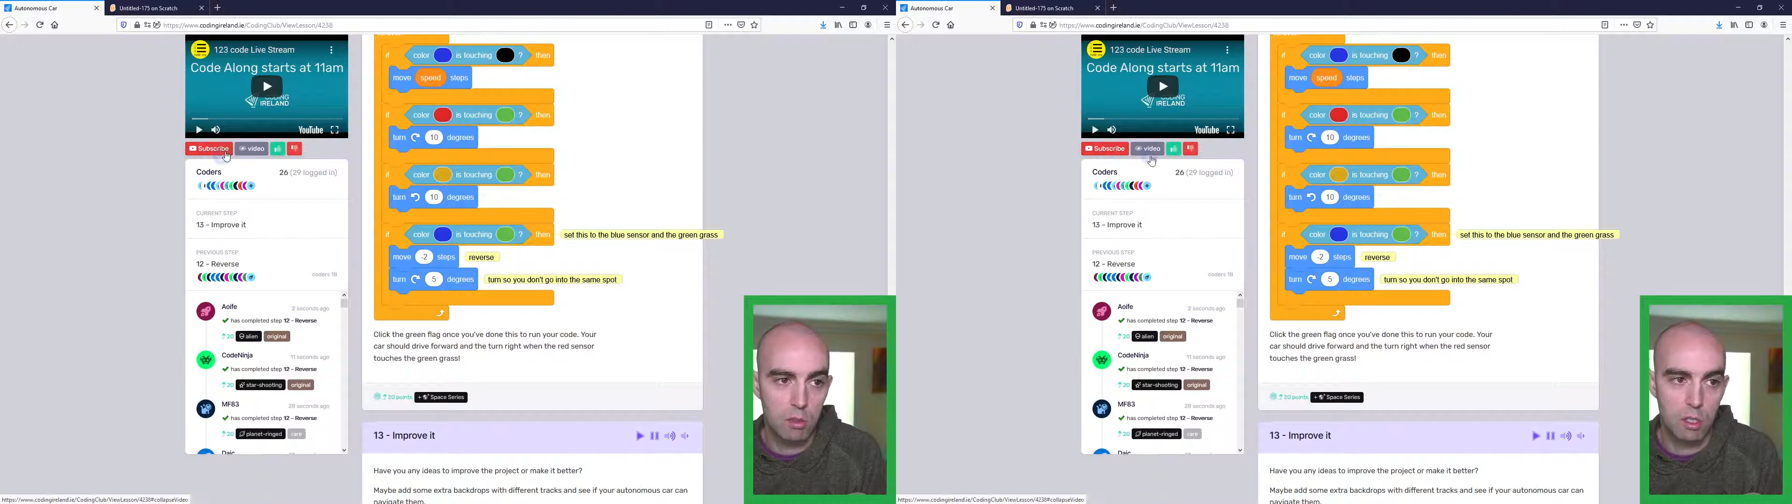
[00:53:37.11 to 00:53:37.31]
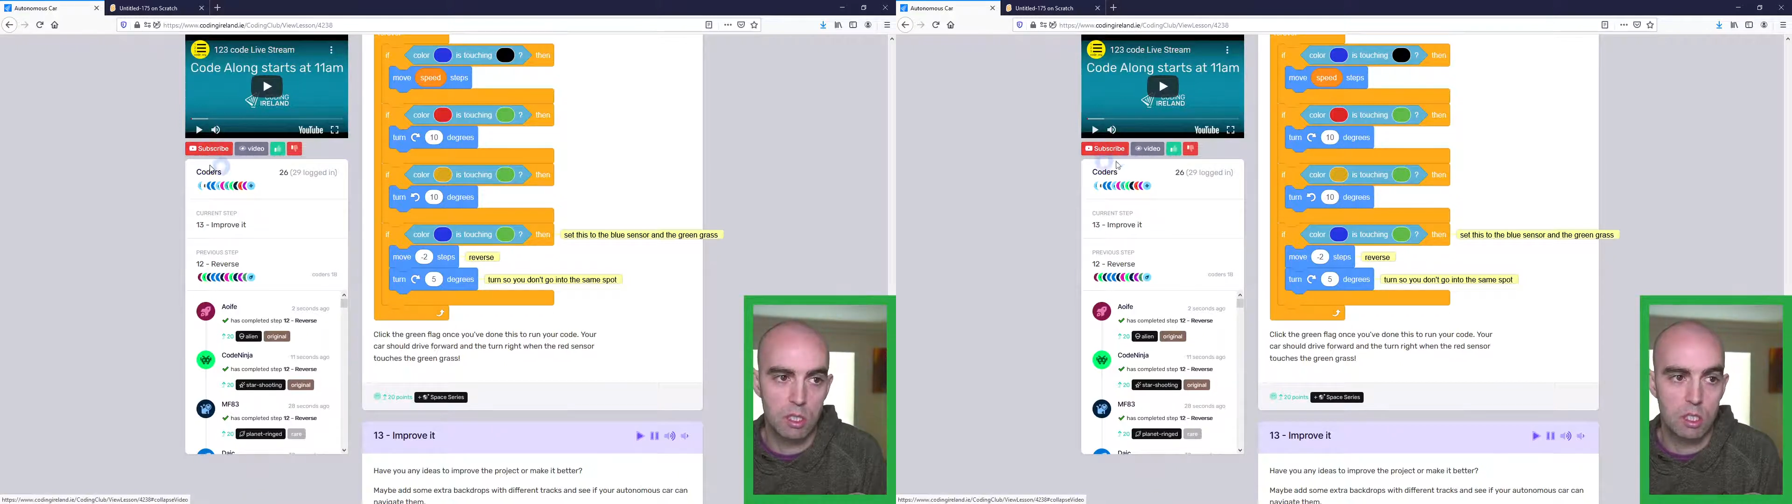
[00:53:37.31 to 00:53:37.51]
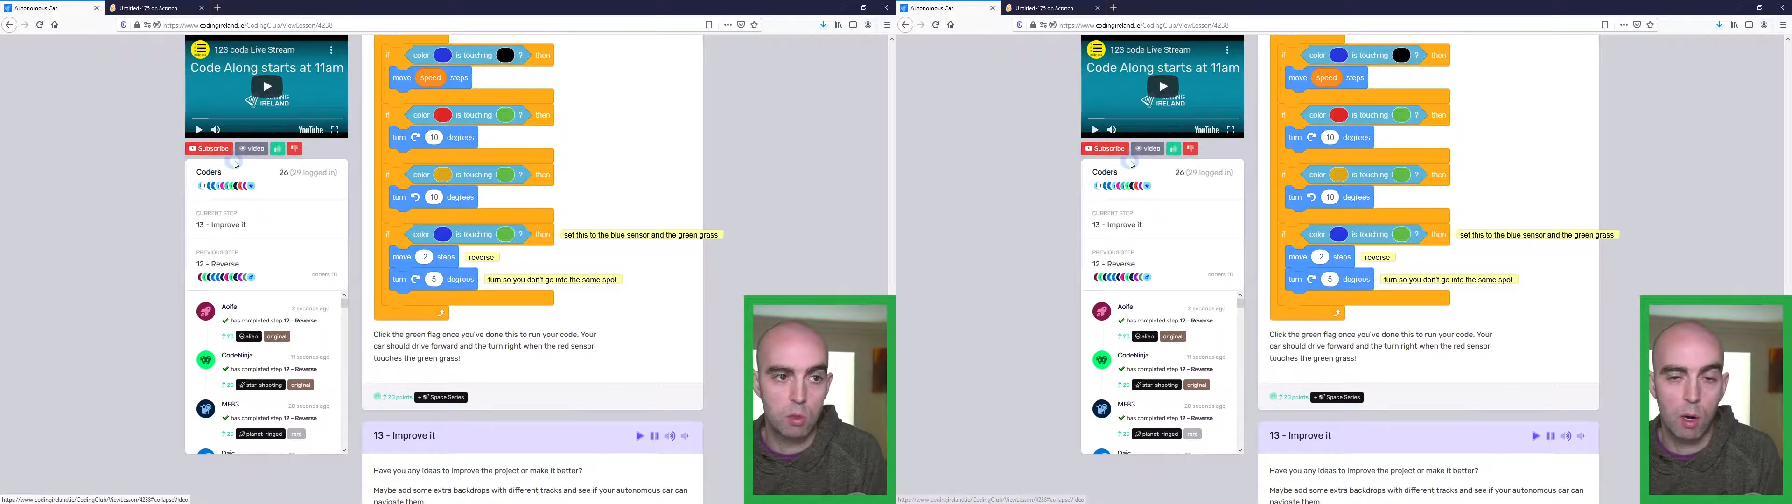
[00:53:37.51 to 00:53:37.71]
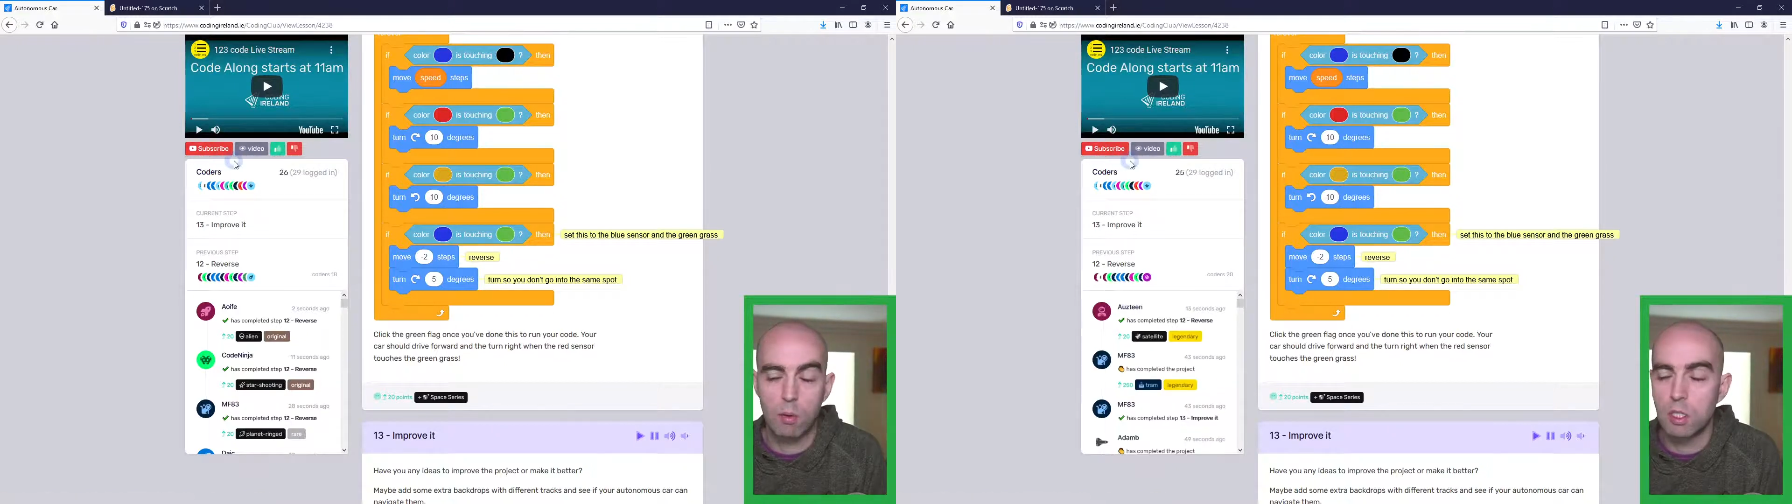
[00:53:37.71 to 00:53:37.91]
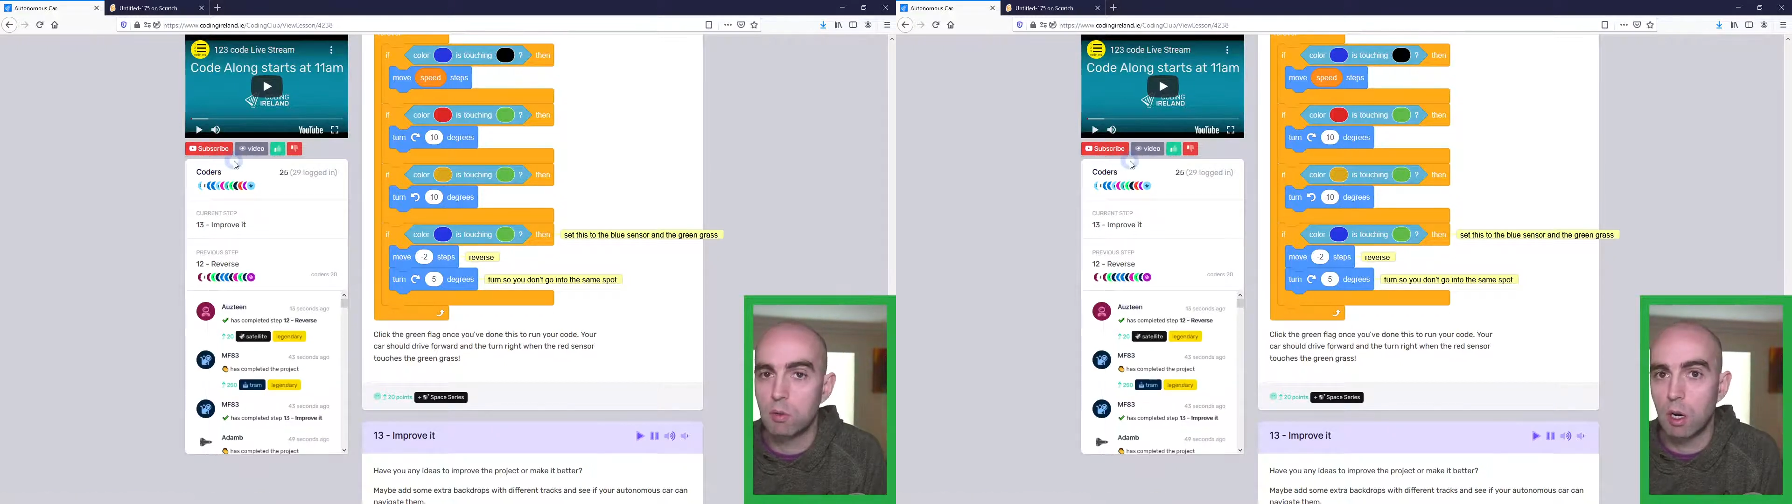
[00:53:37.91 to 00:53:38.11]
and this is where we
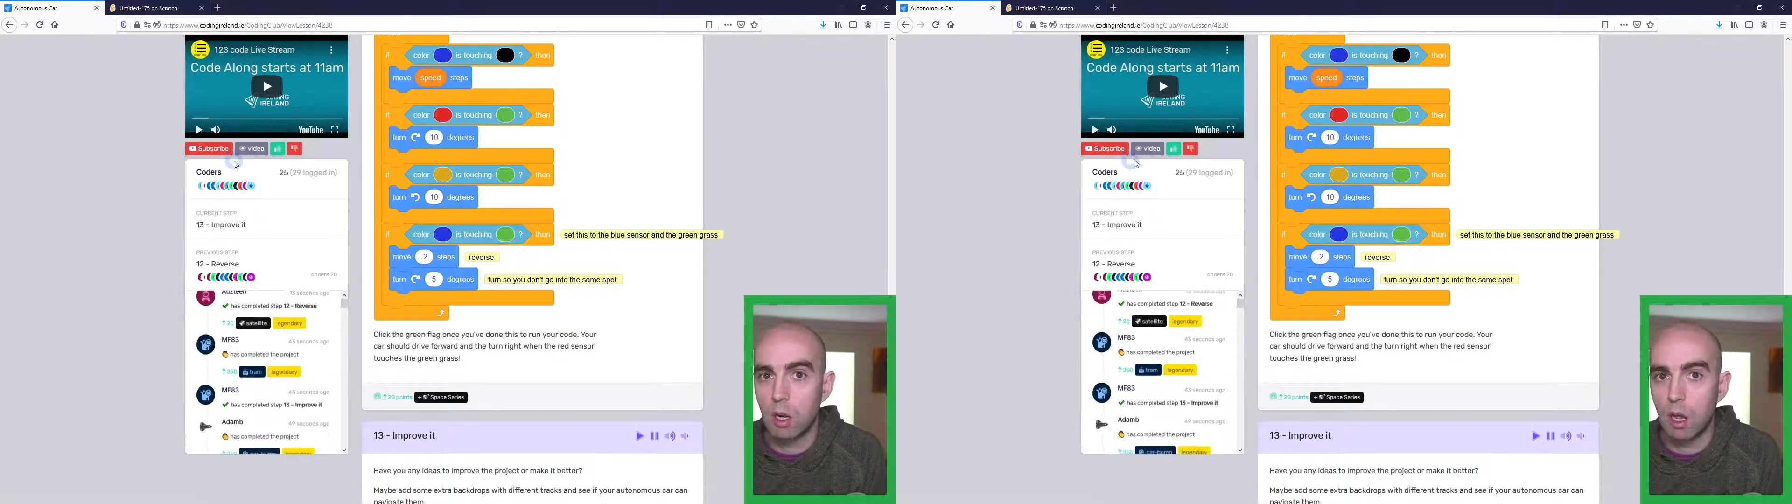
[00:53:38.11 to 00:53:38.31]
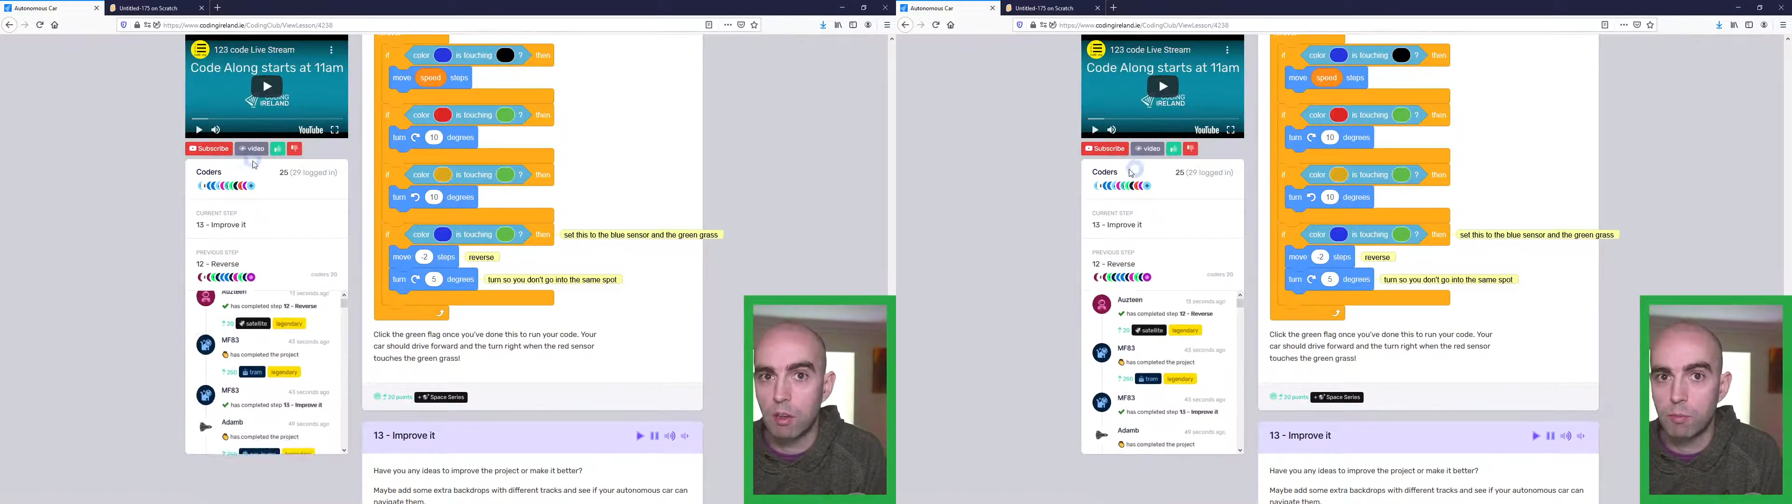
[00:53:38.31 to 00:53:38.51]
do our live